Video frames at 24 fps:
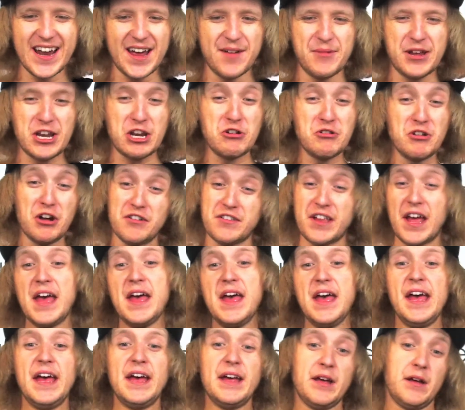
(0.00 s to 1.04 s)
Who knows?
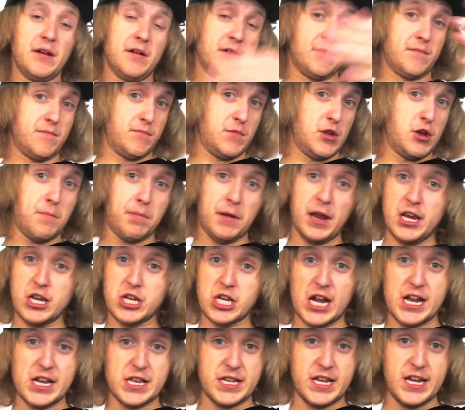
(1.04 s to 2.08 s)
You peach
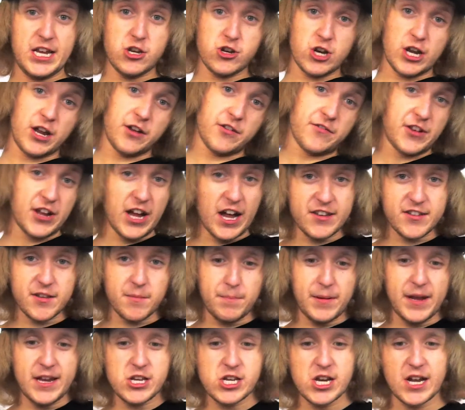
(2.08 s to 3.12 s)
iced tea drinkers, you got
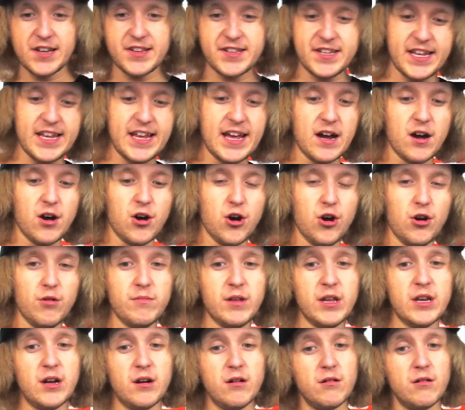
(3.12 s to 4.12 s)
some peach iced tea at home,